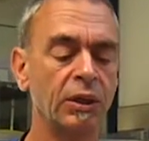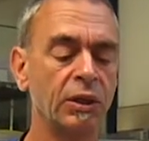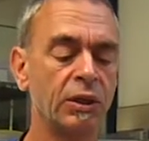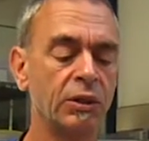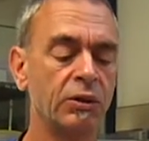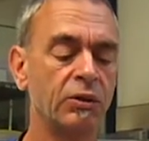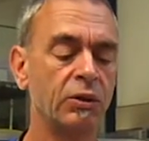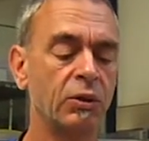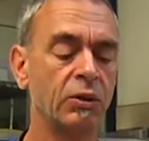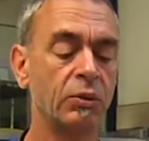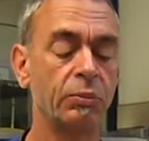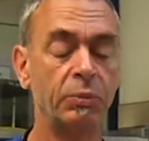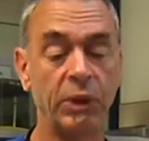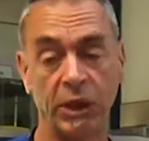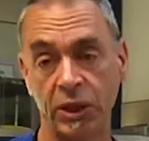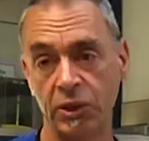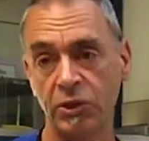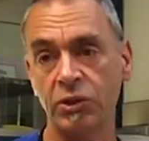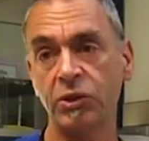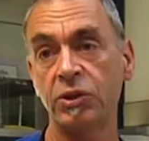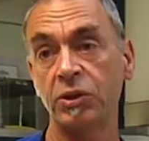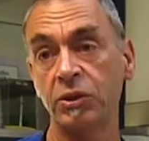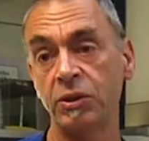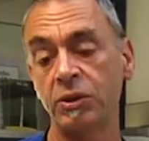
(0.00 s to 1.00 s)
So
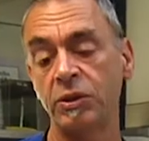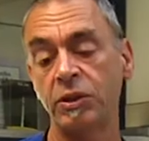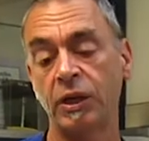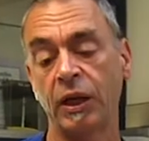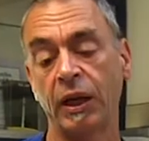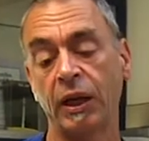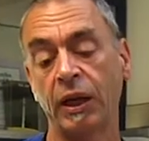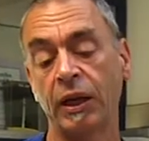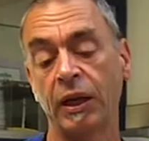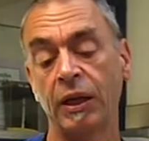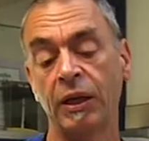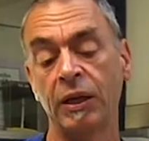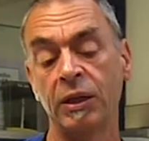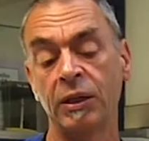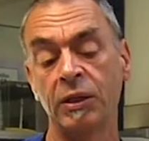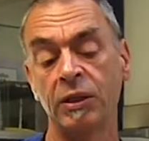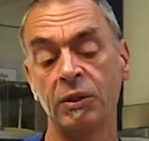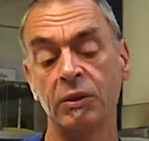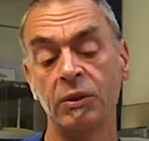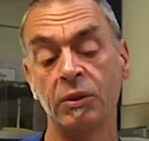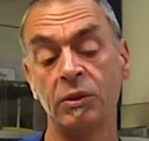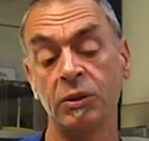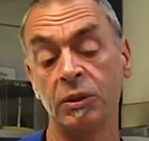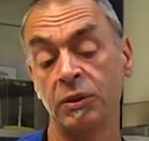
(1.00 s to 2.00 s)
patience
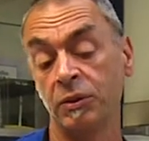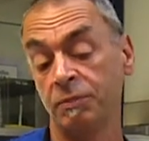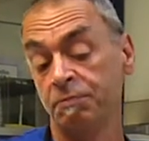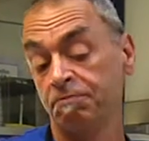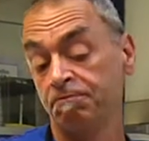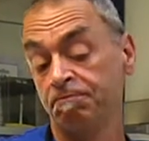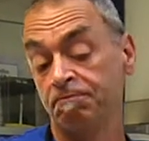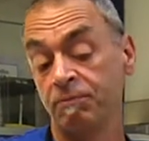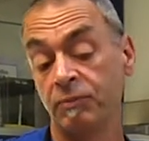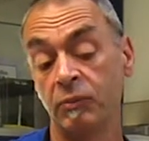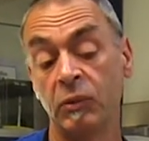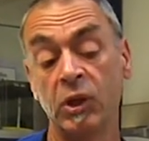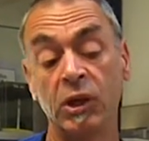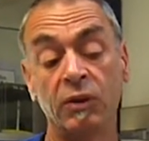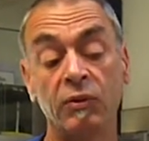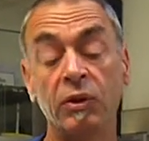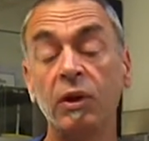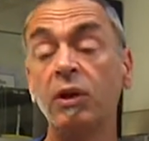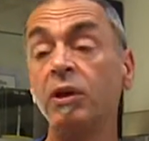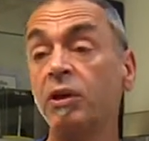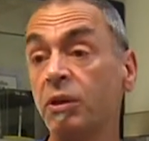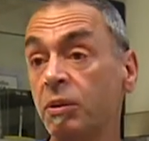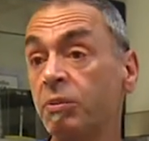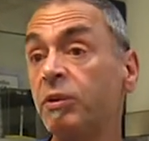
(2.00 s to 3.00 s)
and give it
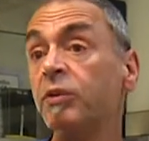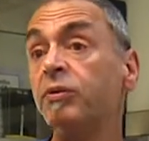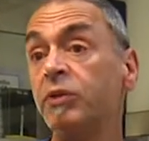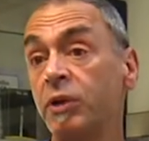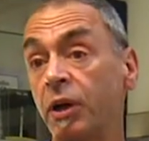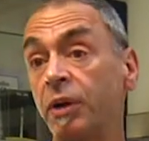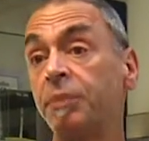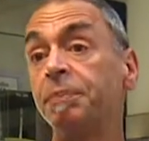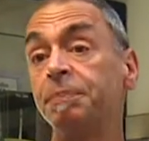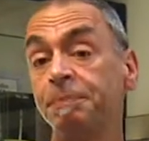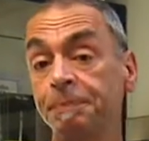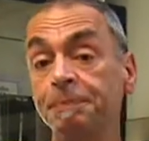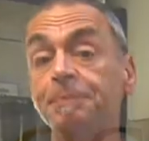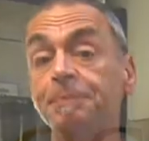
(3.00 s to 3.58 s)
a little bit of time.